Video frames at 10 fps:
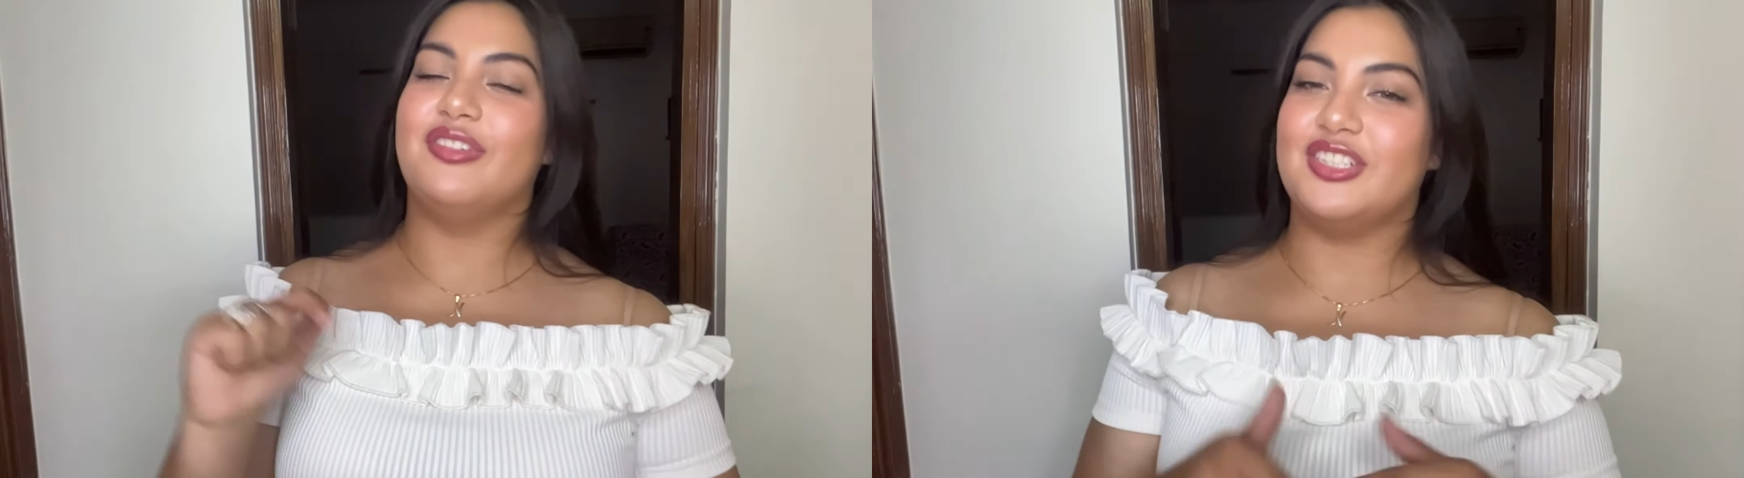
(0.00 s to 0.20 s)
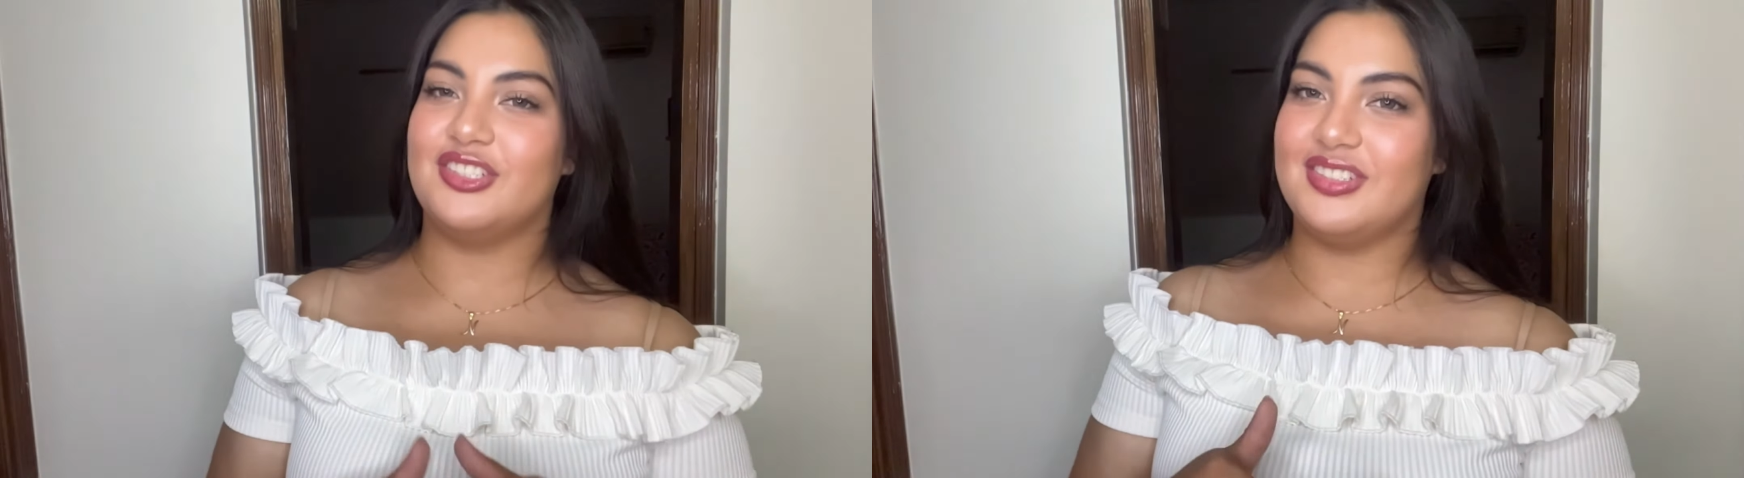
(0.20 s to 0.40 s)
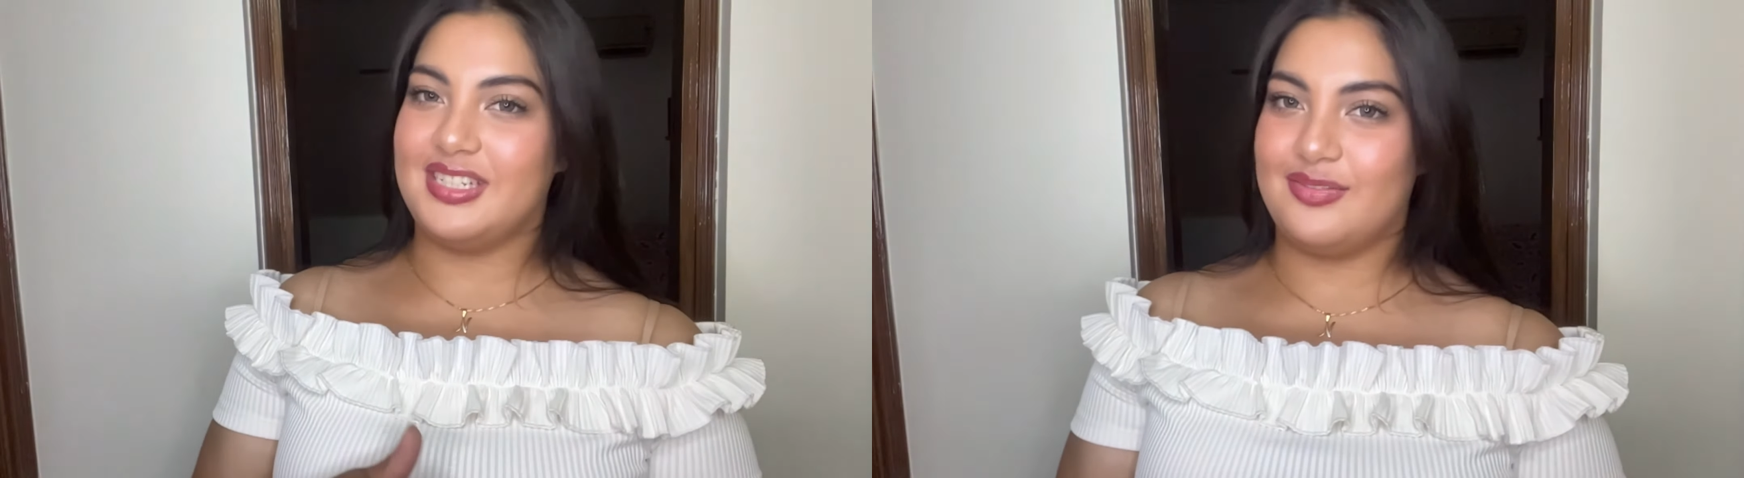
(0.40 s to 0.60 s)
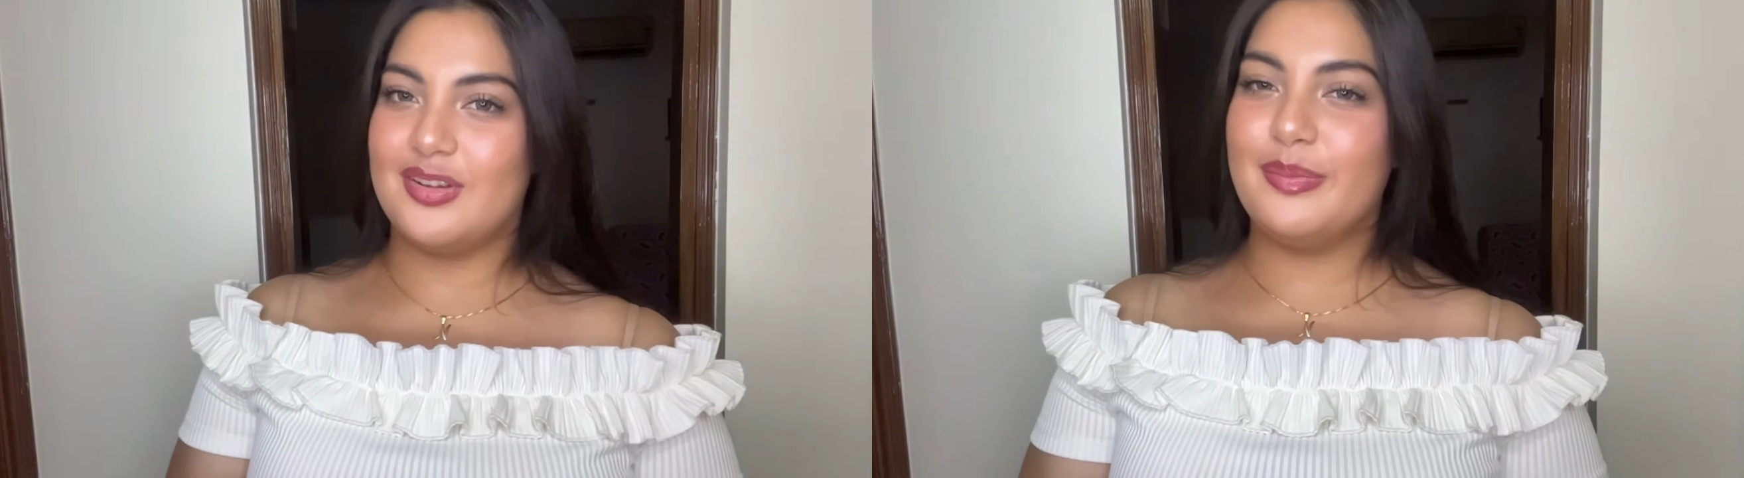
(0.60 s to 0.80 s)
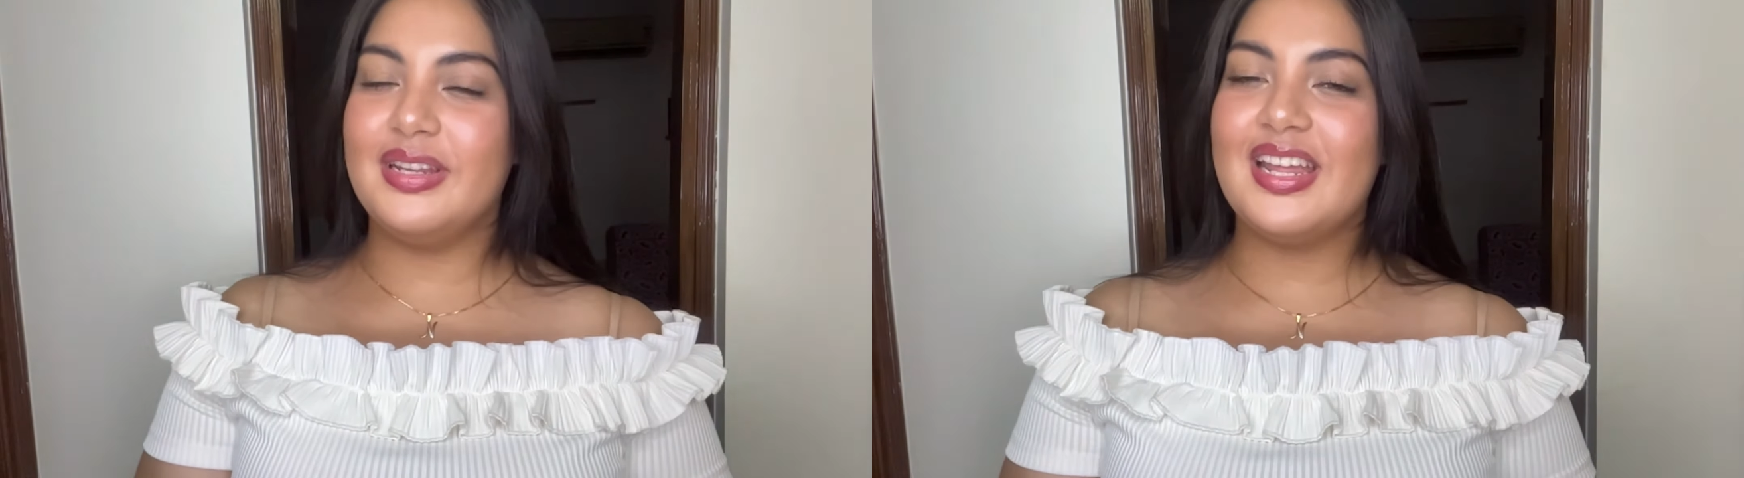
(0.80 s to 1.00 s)
wish to see
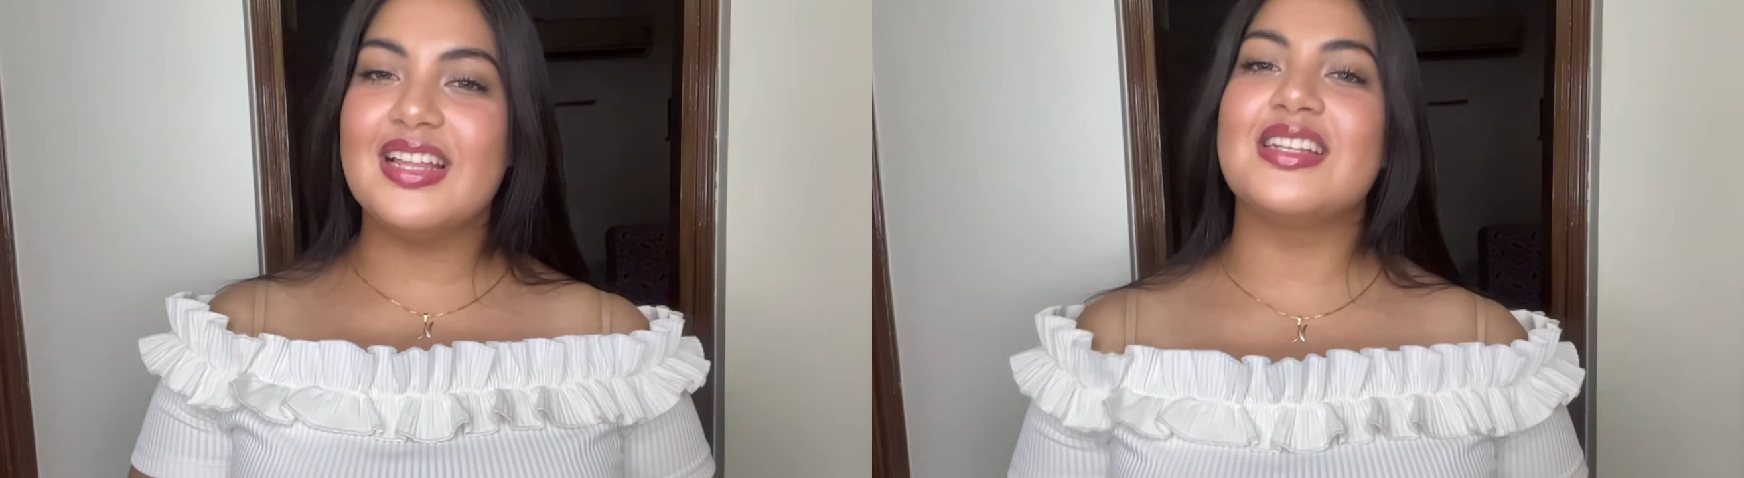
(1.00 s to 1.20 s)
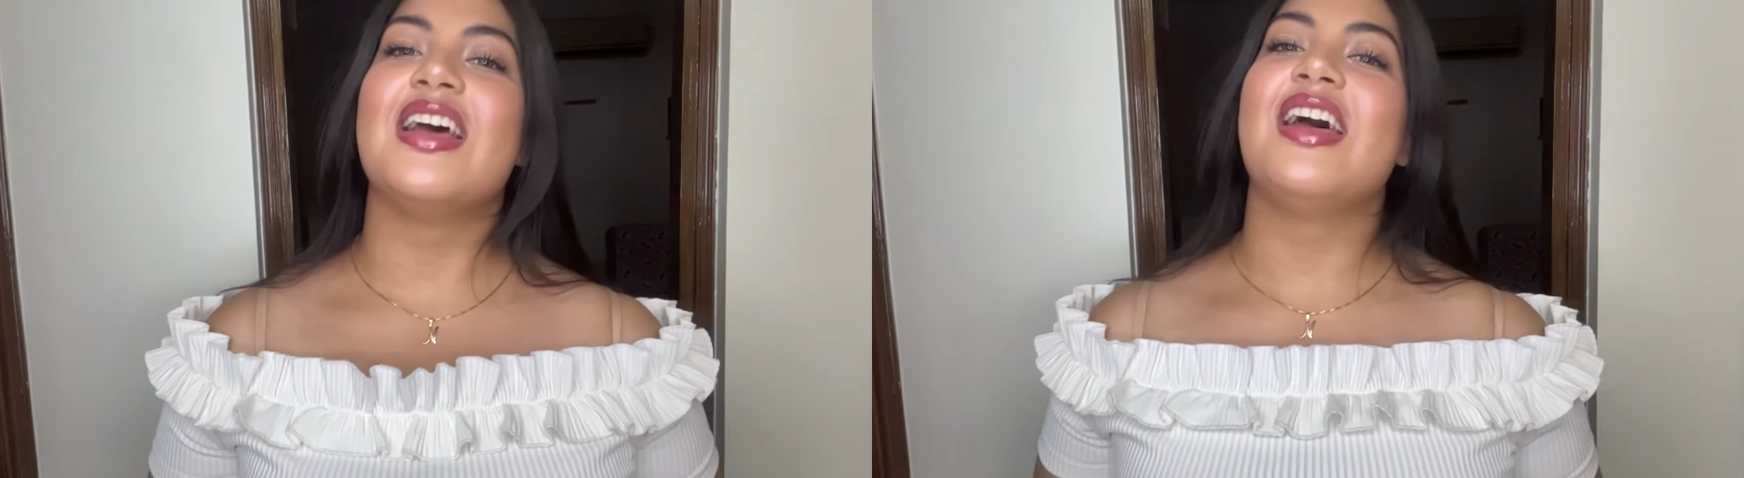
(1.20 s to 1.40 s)
from me next,